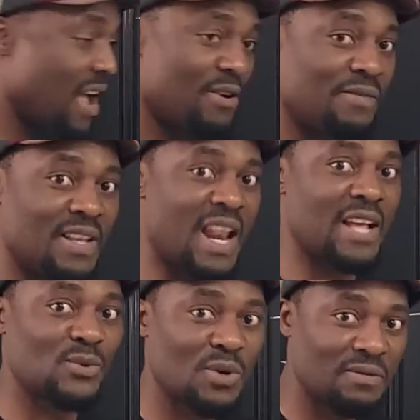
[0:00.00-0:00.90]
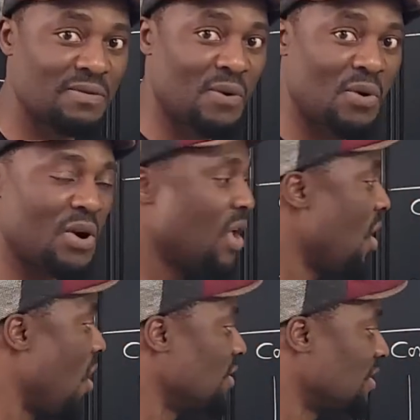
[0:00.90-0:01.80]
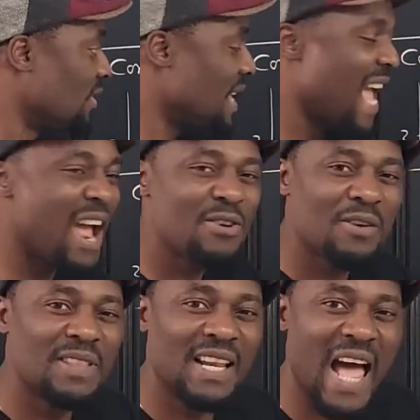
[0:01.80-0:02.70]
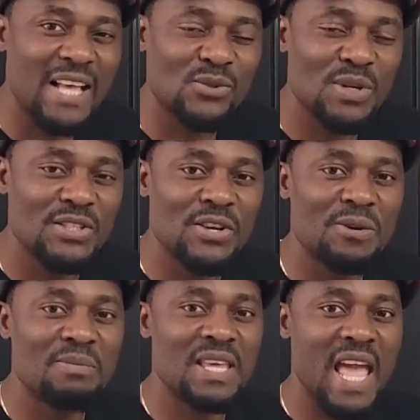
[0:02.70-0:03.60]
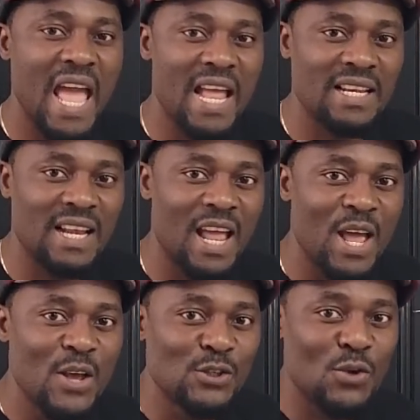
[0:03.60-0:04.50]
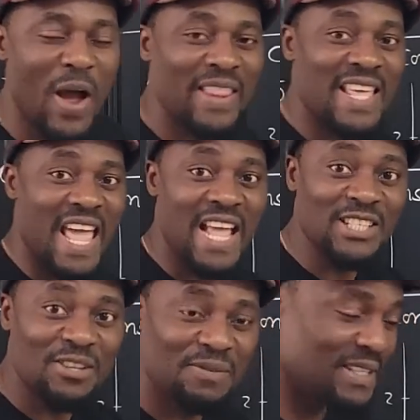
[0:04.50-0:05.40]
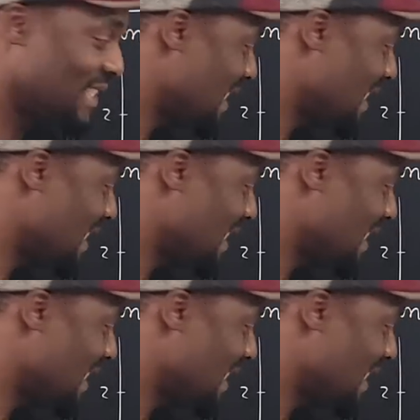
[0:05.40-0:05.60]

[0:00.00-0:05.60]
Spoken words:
area of the next one, 4. Until the area of the last one is going to be n. So at the end of the